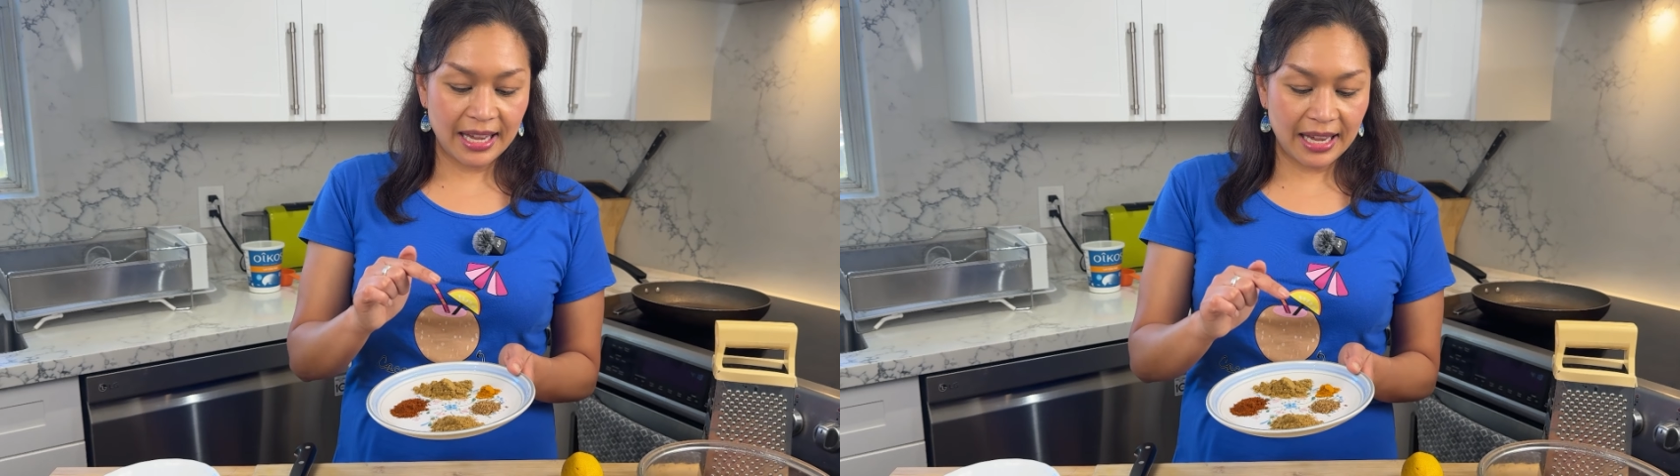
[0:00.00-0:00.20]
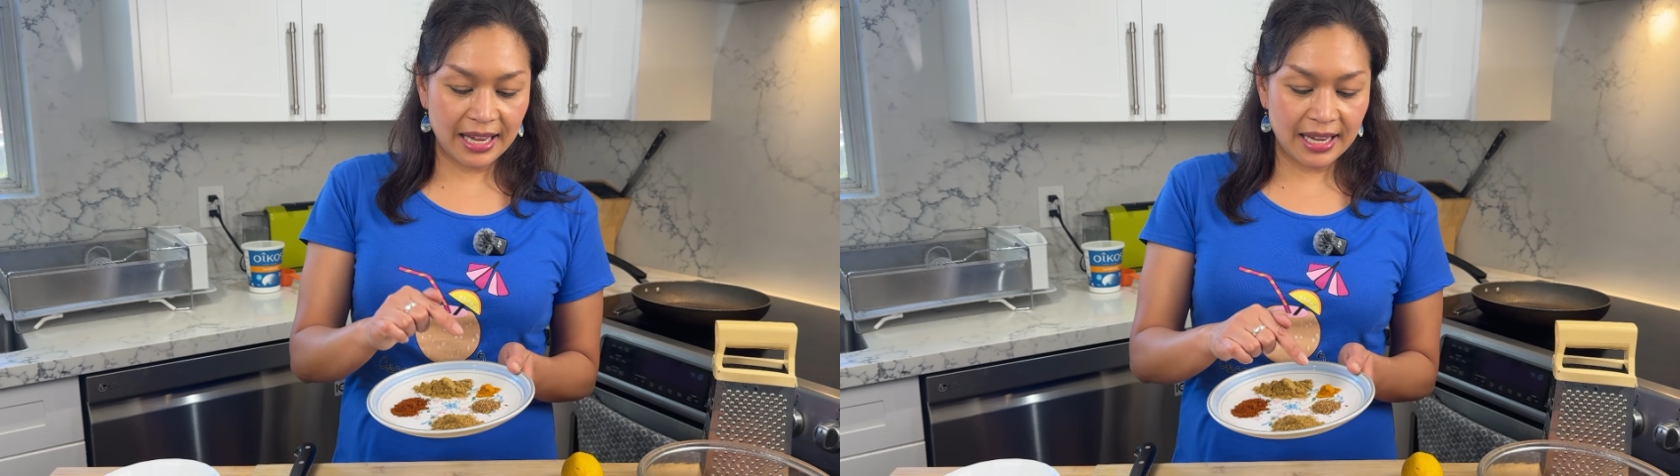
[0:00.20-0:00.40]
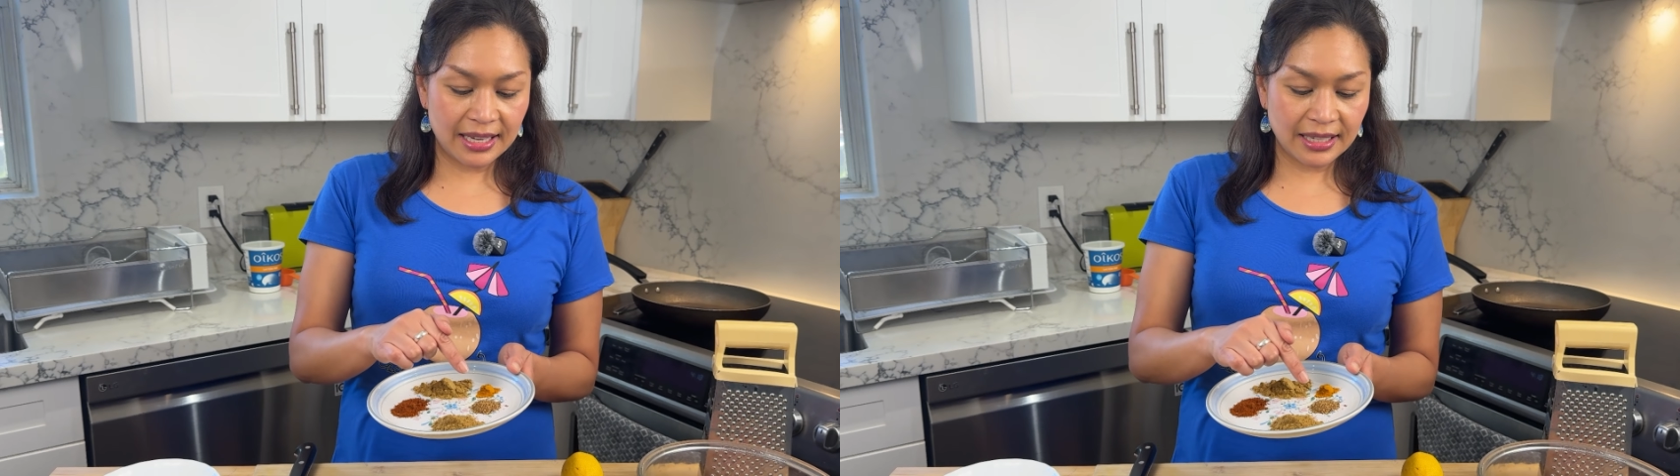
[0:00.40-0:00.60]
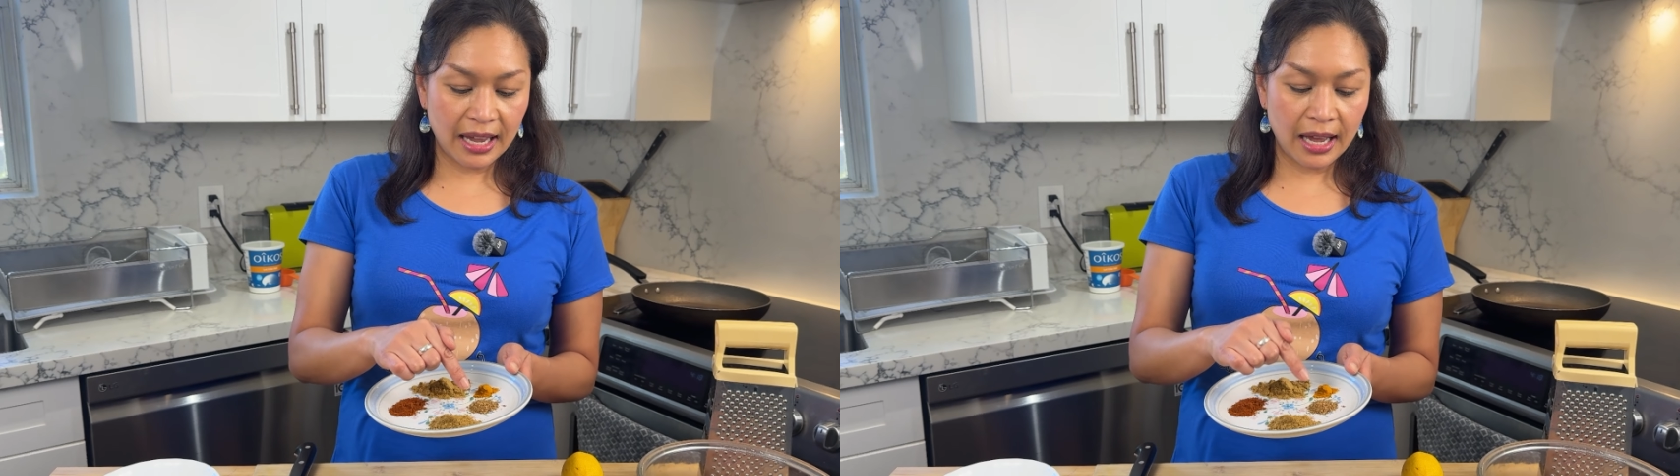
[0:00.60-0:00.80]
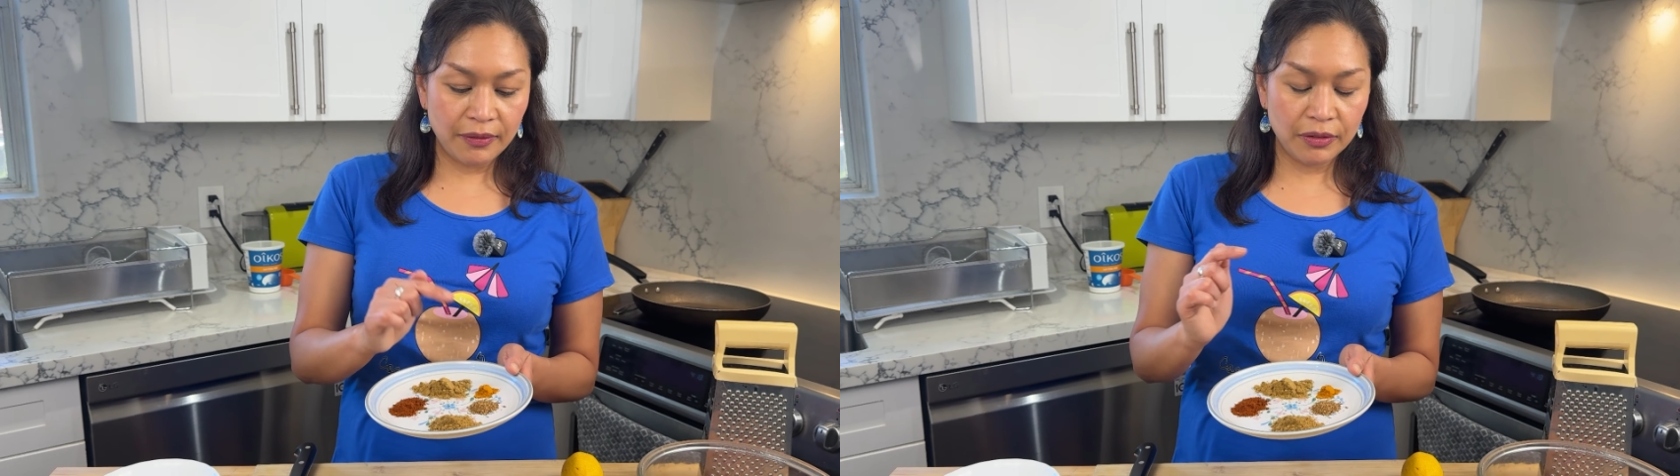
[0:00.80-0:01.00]
and
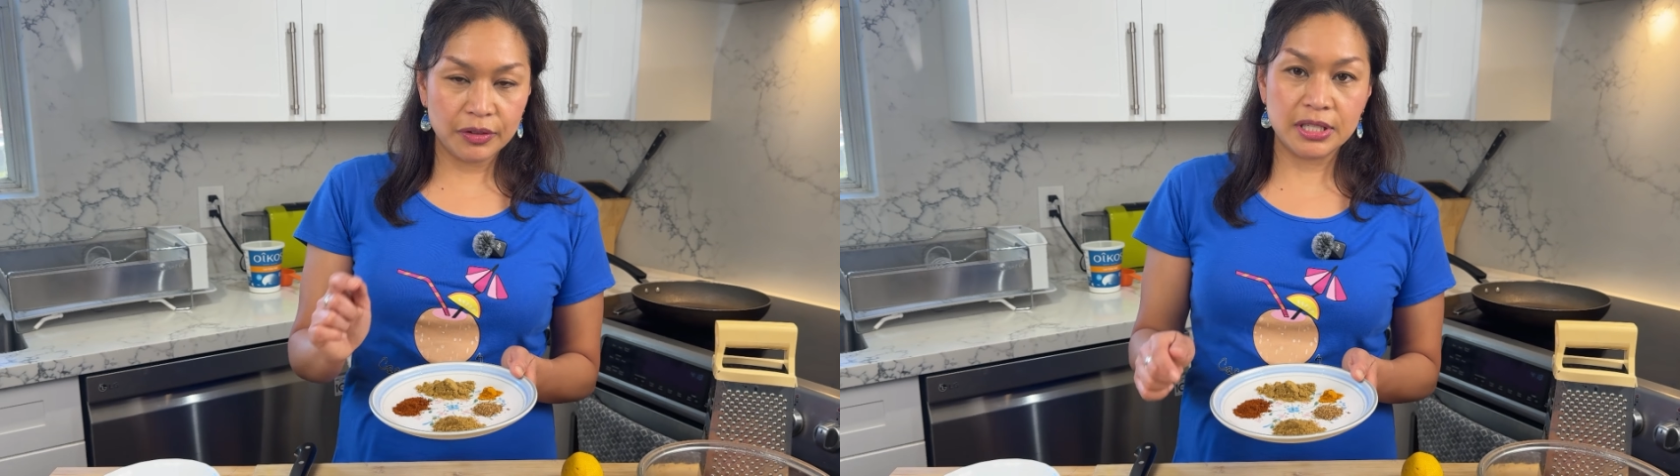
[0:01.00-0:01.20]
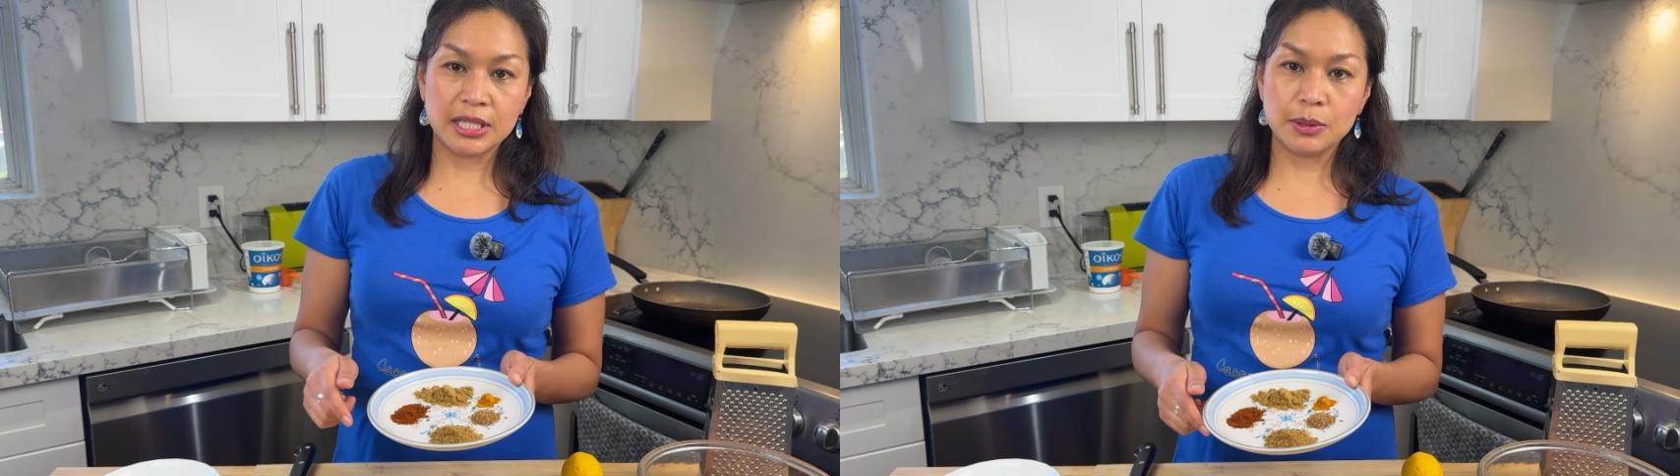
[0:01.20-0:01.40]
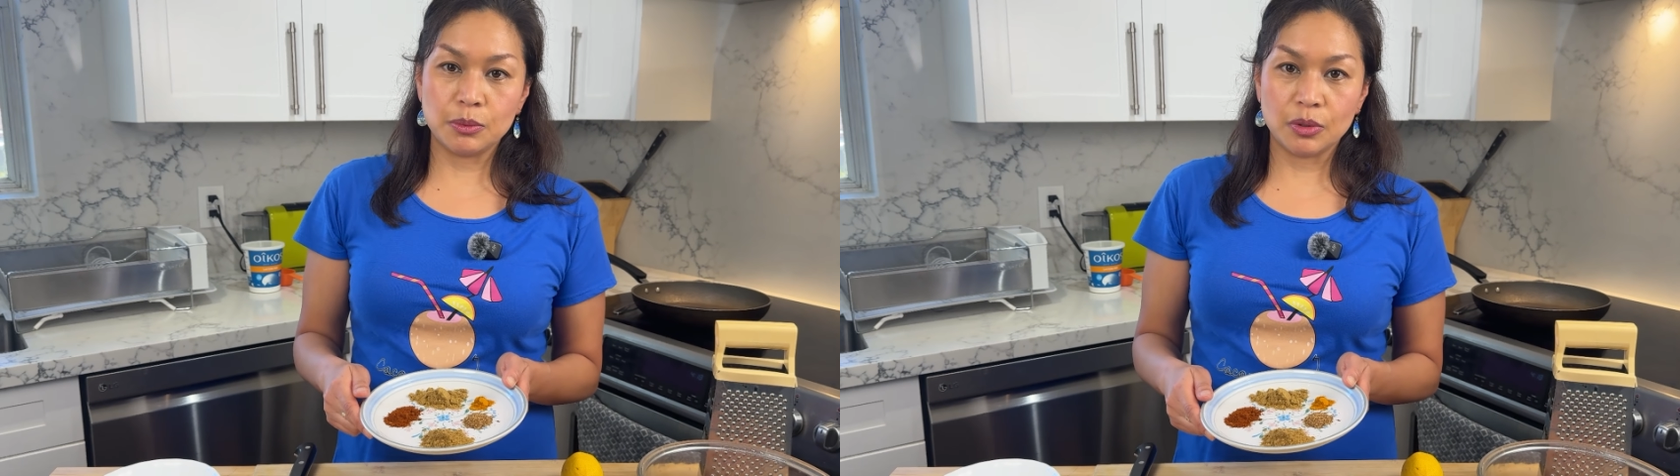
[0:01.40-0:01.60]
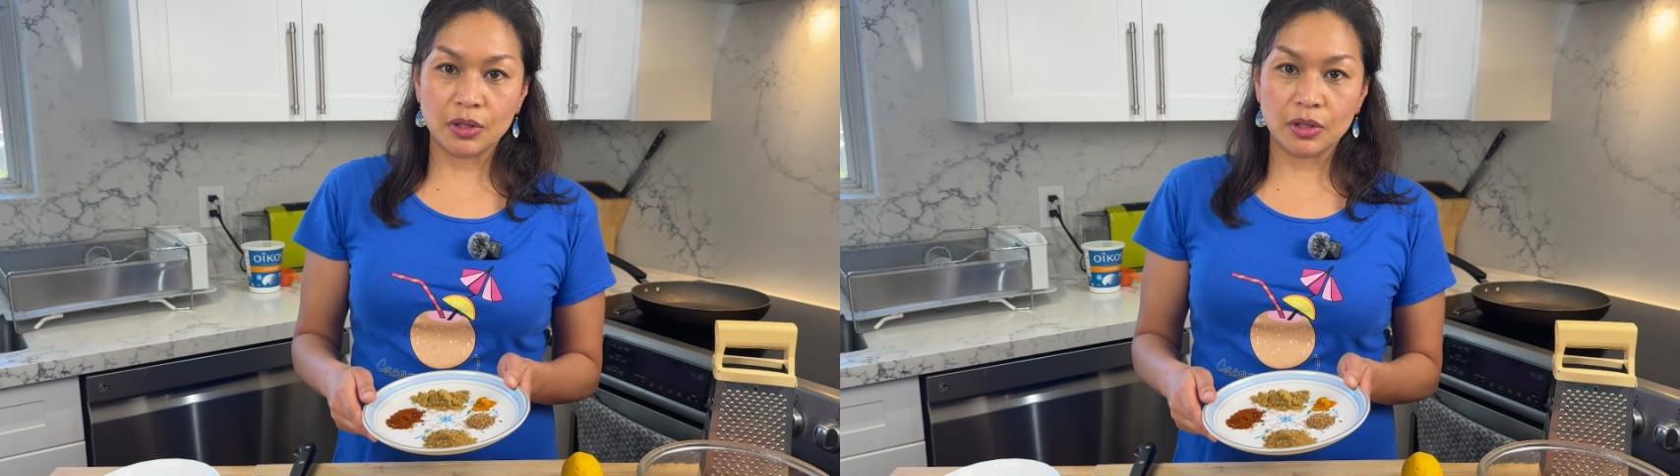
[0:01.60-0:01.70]
1/2 teaspoon